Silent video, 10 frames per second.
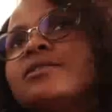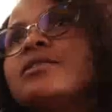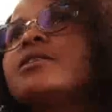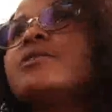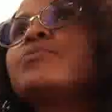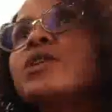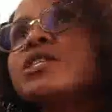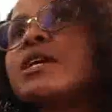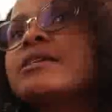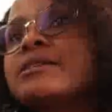The
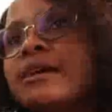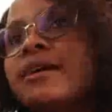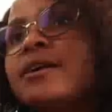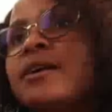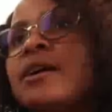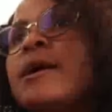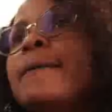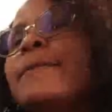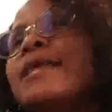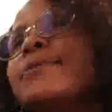pressure is there,
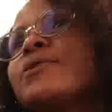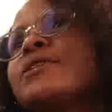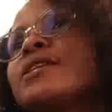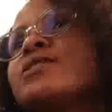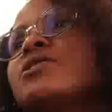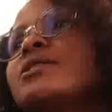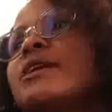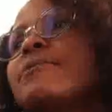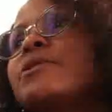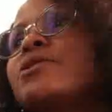but the pressure is not
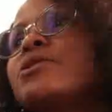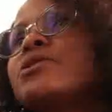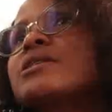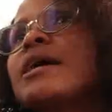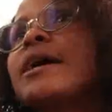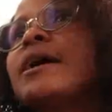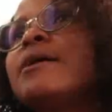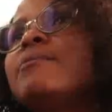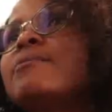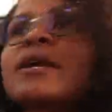there because I
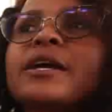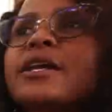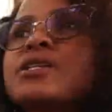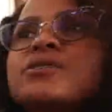am Kenya's